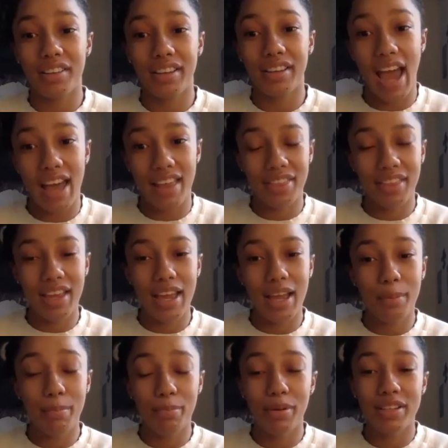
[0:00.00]

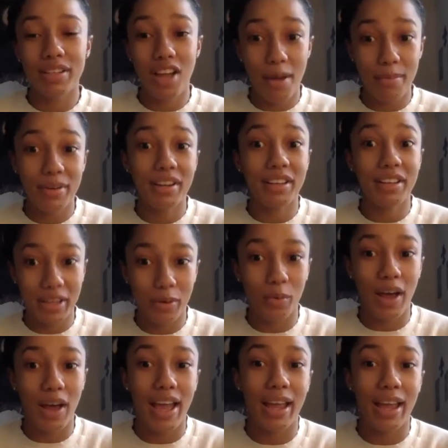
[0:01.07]
Catholic, predominantly
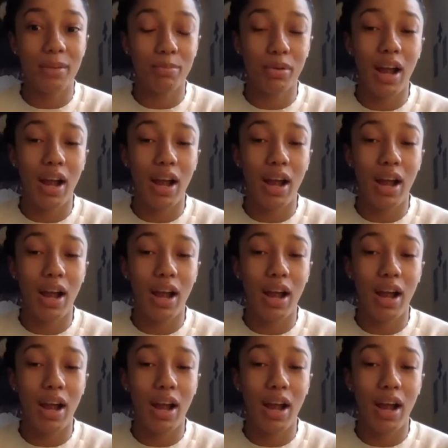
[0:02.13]
white.